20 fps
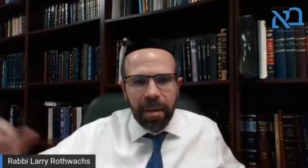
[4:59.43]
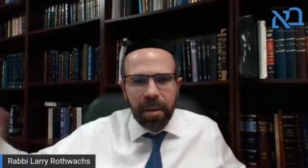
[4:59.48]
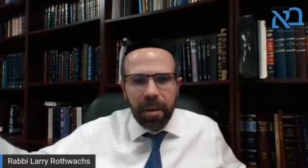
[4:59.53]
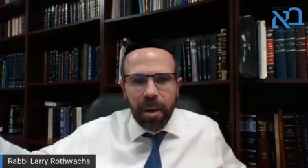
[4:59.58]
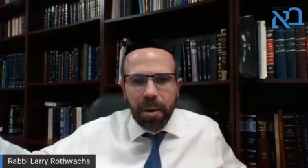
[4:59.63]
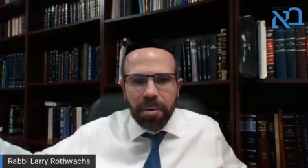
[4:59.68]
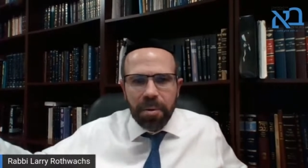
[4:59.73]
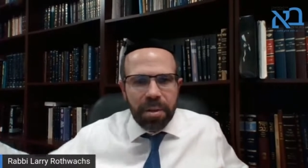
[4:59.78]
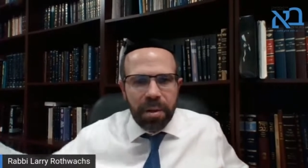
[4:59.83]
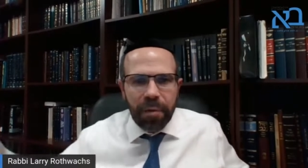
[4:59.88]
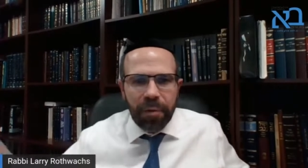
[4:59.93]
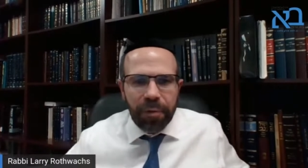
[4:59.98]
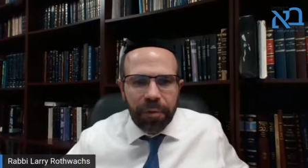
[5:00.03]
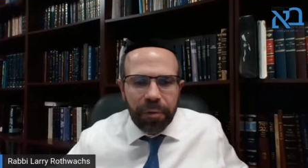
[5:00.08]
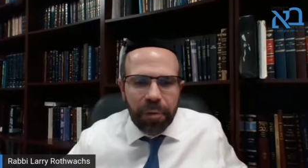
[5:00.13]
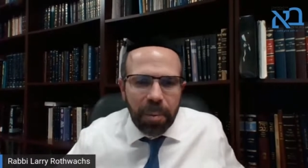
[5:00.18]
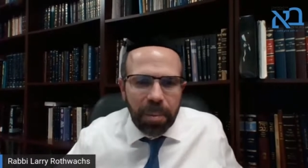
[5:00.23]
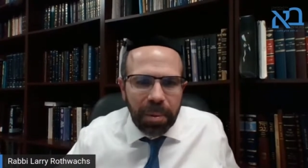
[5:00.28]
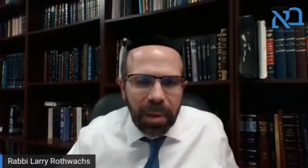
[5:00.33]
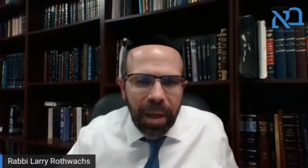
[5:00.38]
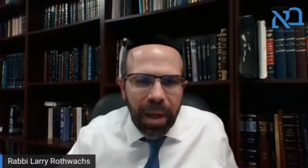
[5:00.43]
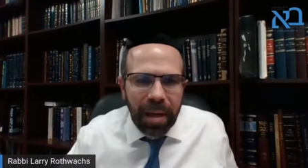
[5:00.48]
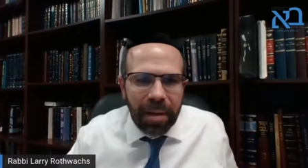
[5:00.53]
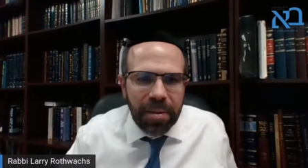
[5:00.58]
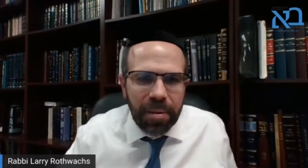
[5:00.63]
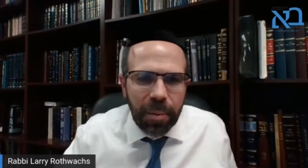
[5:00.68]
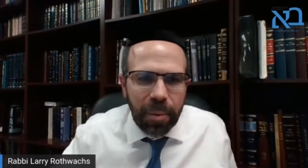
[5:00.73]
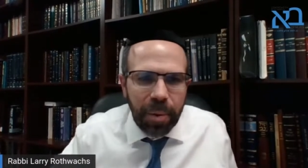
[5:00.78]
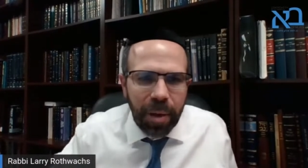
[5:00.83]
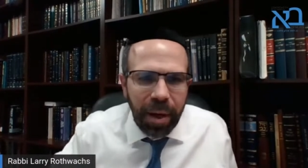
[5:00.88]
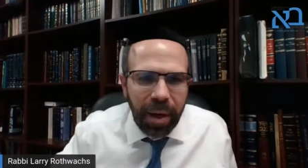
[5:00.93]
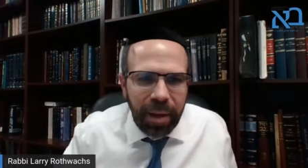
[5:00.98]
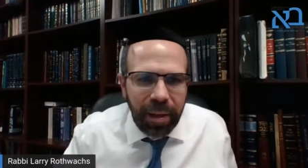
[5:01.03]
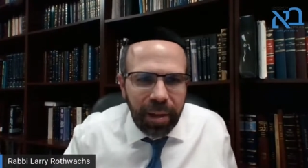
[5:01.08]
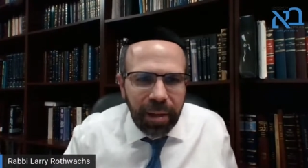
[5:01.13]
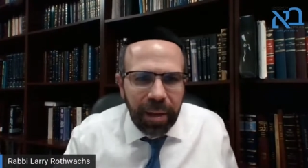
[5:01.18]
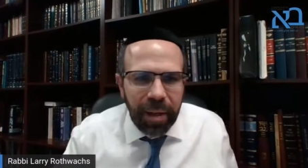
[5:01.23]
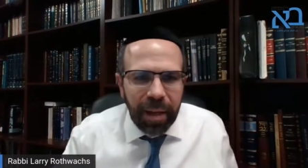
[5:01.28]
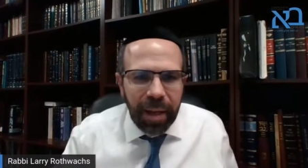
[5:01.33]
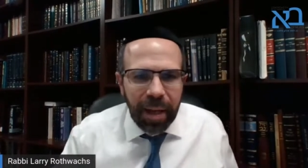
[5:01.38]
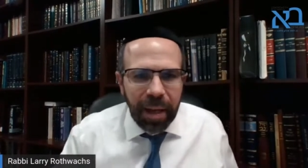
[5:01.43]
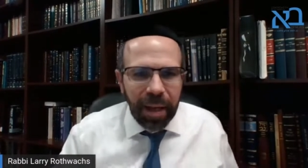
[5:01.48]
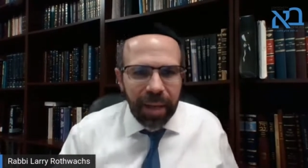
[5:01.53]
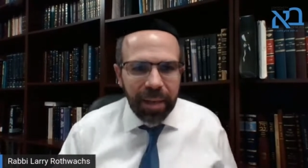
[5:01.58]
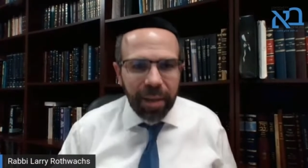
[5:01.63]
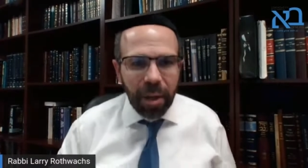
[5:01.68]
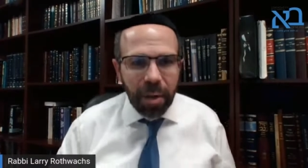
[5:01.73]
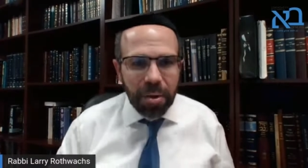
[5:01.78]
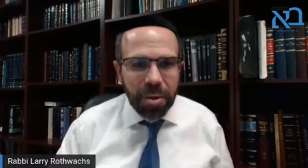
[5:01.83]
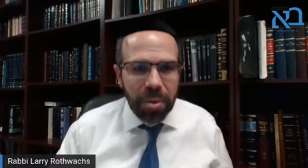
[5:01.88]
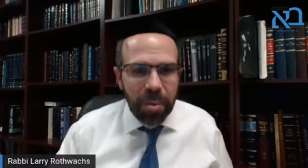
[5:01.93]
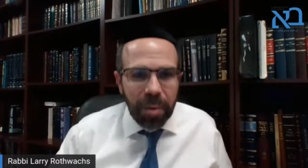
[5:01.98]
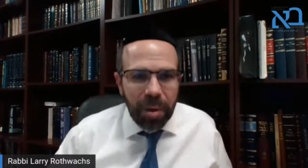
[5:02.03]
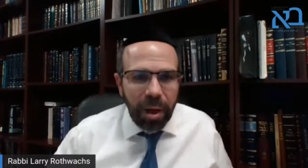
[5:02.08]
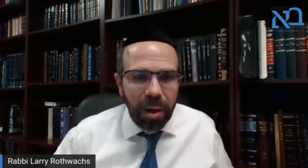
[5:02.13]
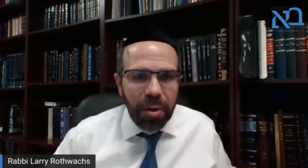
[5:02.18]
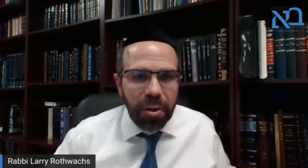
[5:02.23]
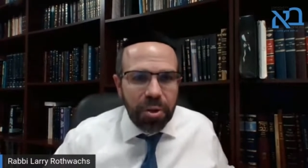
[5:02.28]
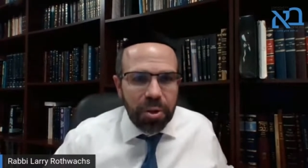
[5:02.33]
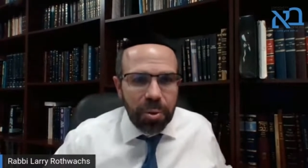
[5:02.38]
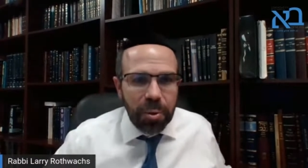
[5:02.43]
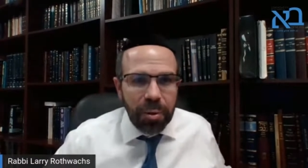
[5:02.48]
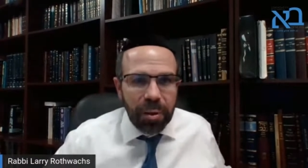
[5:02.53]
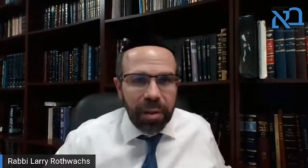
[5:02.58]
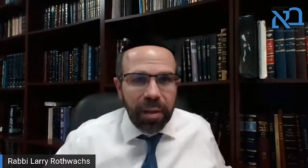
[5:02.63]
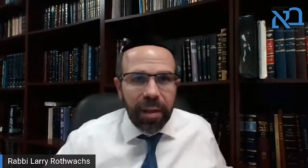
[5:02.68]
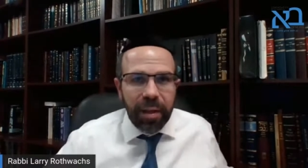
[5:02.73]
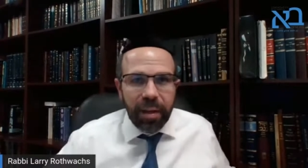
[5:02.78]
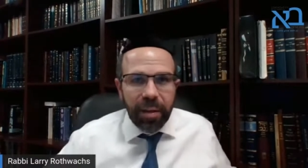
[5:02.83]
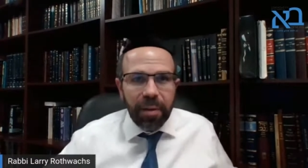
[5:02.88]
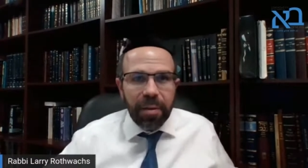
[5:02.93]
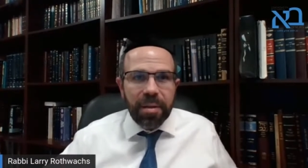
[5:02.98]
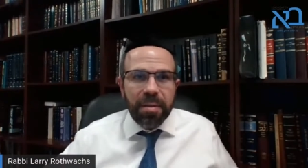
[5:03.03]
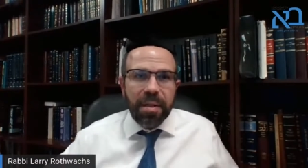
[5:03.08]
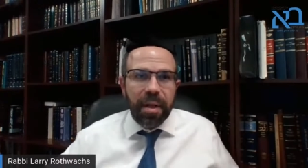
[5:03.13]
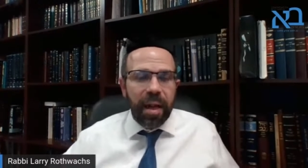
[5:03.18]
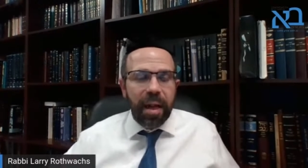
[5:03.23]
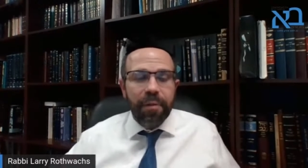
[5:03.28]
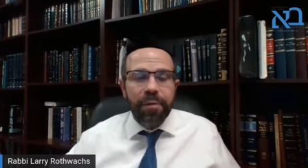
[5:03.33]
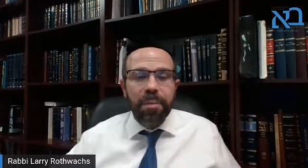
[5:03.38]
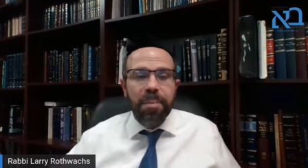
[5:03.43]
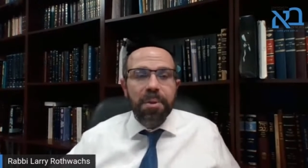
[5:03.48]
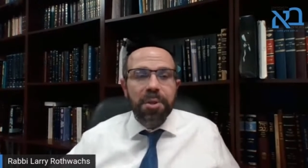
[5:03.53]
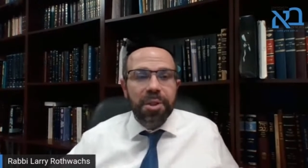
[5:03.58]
He goes a few blocks away, And he goes to another shul, and here there's a Chaver